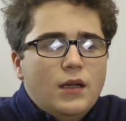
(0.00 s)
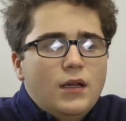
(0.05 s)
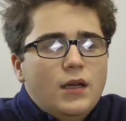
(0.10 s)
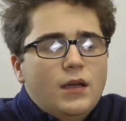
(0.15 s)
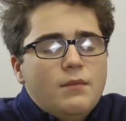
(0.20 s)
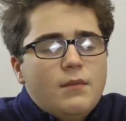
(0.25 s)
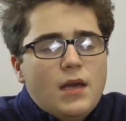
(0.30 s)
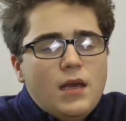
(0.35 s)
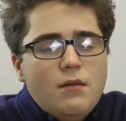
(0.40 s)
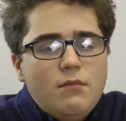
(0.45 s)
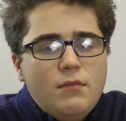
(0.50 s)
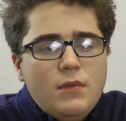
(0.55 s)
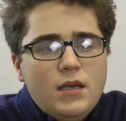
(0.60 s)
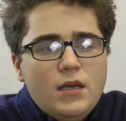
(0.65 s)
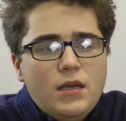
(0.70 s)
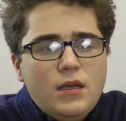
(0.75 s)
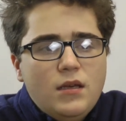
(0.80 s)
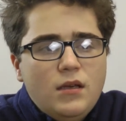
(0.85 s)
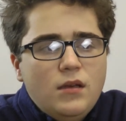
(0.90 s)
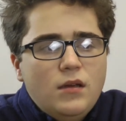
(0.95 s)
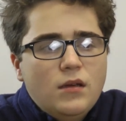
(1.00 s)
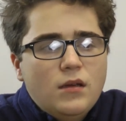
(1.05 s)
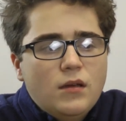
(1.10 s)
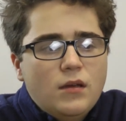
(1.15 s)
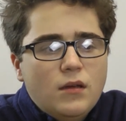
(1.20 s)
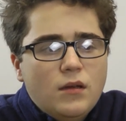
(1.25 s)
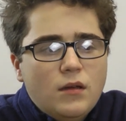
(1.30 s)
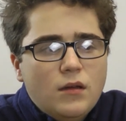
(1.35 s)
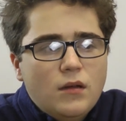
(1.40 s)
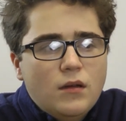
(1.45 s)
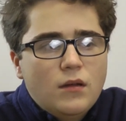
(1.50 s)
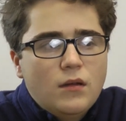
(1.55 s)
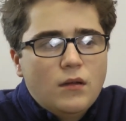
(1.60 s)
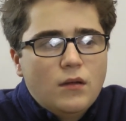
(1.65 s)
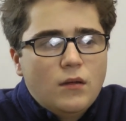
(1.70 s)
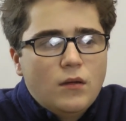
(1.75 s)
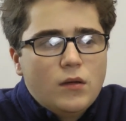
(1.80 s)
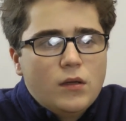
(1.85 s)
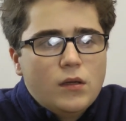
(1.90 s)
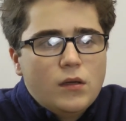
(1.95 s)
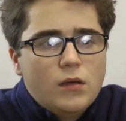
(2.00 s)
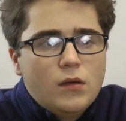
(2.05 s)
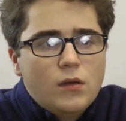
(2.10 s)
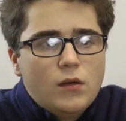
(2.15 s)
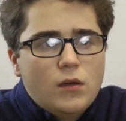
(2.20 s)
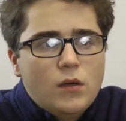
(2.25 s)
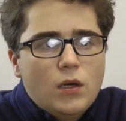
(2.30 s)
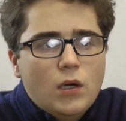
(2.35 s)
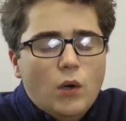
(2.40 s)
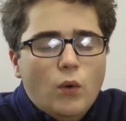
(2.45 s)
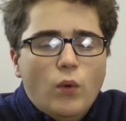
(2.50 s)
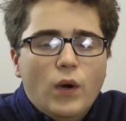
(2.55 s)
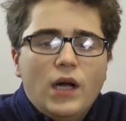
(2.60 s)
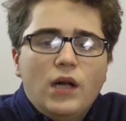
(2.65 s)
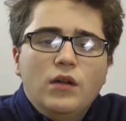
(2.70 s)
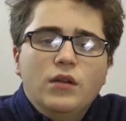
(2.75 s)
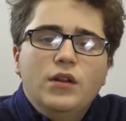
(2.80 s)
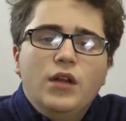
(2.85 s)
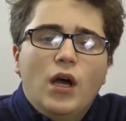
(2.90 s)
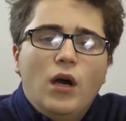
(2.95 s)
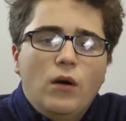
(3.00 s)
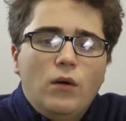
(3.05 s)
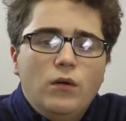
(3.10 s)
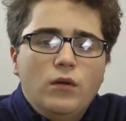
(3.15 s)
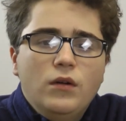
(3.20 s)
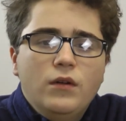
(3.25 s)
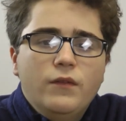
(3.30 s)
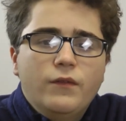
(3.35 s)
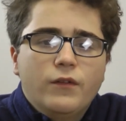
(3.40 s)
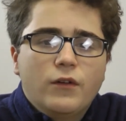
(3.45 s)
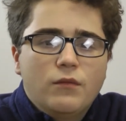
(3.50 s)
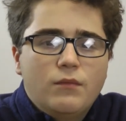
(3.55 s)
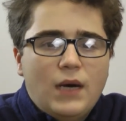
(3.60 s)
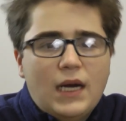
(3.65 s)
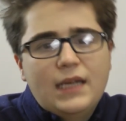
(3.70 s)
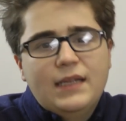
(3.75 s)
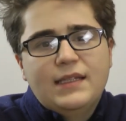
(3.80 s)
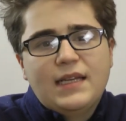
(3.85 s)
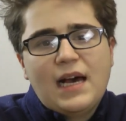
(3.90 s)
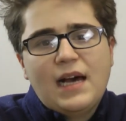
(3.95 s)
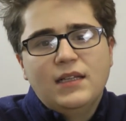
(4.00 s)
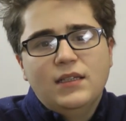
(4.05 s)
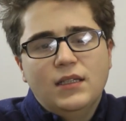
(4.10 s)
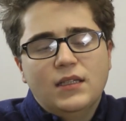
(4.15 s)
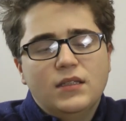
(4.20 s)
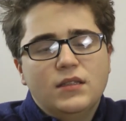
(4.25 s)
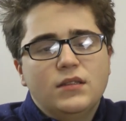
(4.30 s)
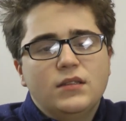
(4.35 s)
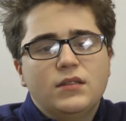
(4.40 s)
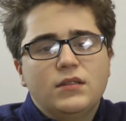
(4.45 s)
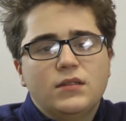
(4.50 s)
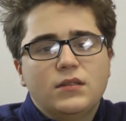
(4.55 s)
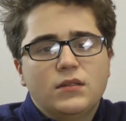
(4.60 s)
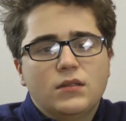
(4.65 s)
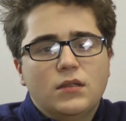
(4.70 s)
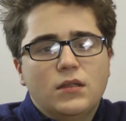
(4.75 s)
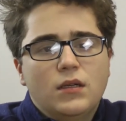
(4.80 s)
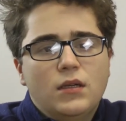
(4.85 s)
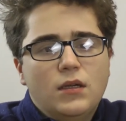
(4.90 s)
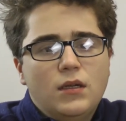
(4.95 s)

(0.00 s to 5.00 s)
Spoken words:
it made me well known for my talents.